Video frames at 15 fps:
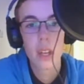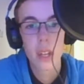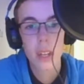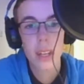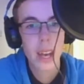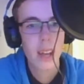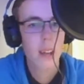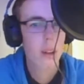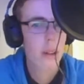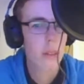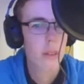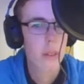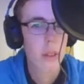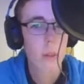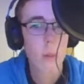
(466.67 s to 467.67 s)
that
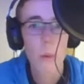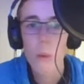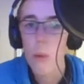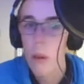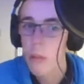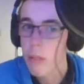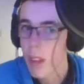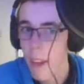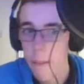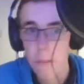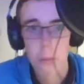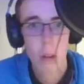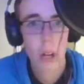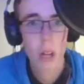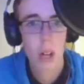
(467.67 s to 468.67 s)
close to the wall. Those
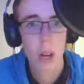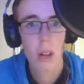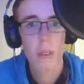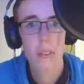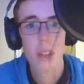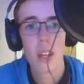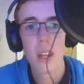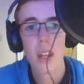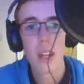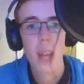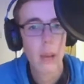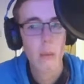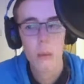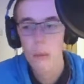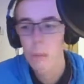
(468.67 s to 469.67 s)
F1 cars,
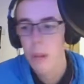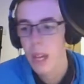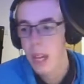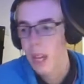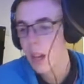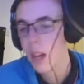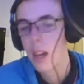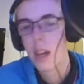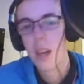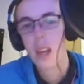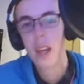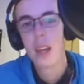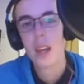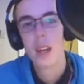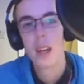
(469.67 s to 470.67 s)
they will be
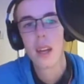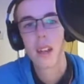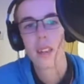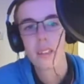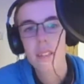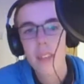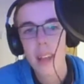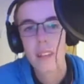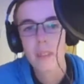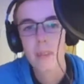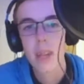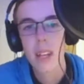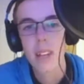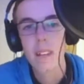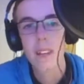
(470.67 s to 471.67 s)

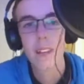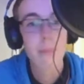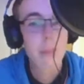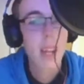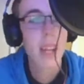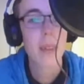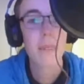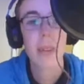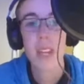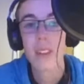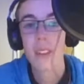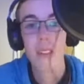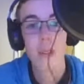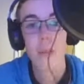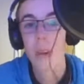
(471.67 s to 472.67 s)
centimeters,
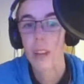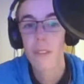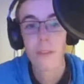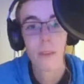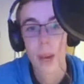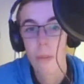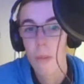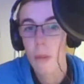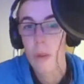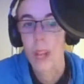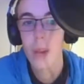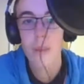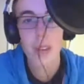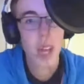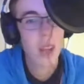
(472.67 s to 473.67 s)
millimeters away from that wall.
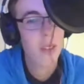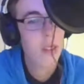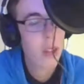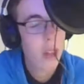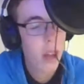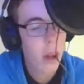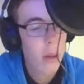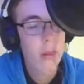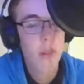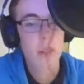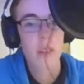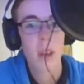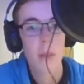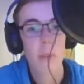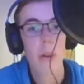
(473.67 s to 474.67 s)
They would get as close
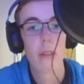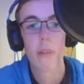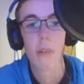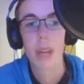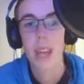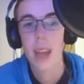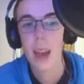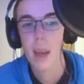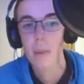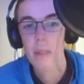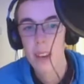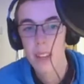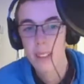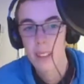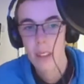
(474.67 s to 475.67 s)
as they possibly can
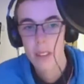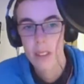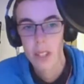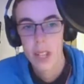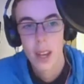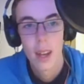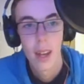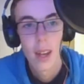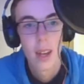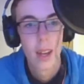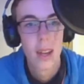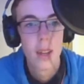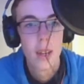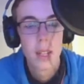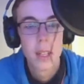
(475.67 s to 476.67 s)
without touching it.
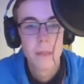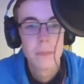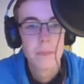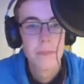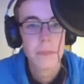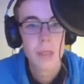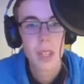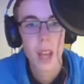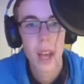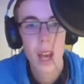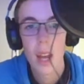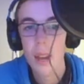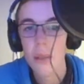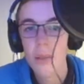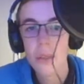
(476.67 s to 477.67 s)

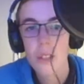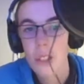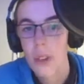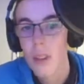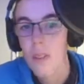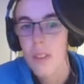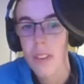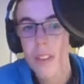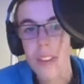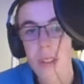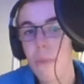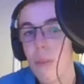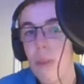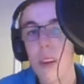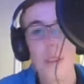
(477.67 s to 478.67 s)
And I'm sure at
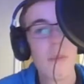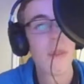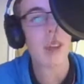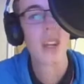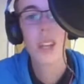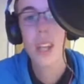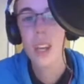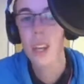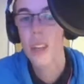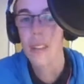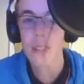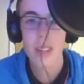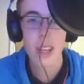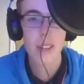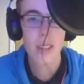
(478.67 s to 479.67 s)
some point we're going to
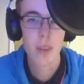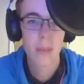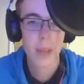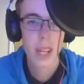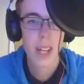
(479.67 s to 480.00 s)
see someone